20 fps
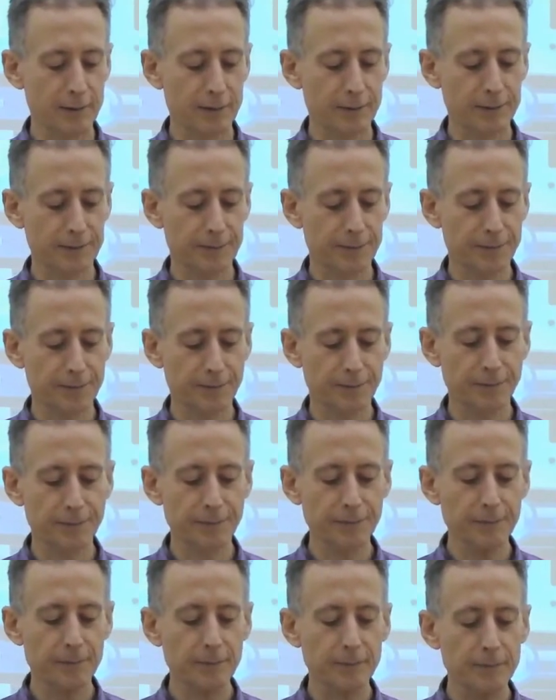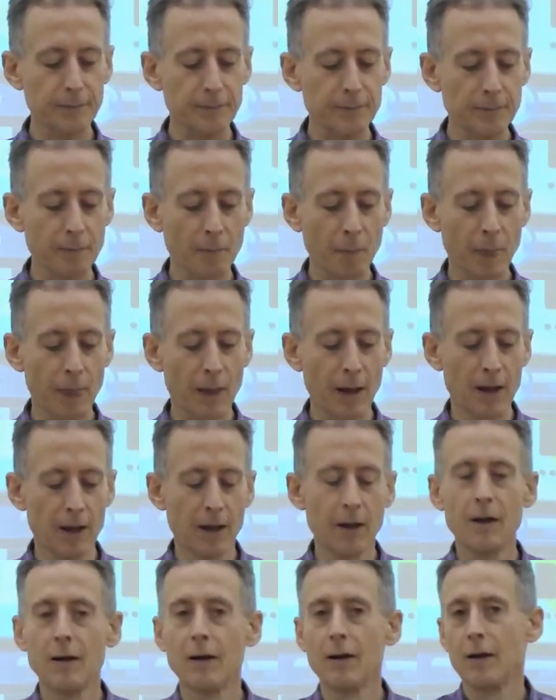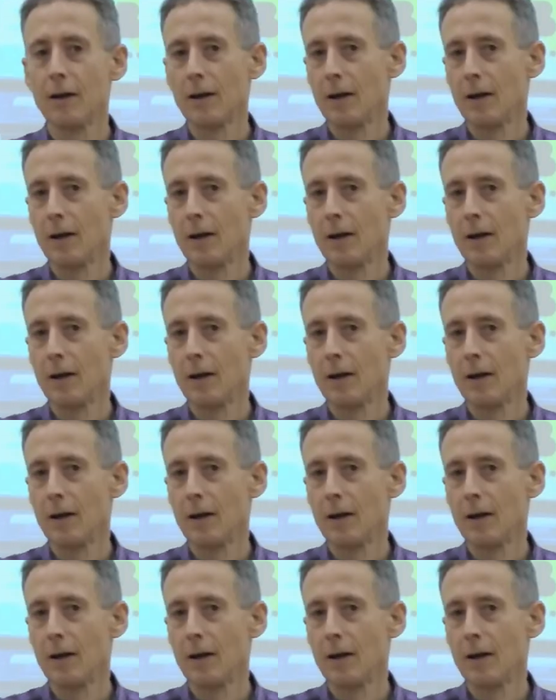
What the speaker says: (silence)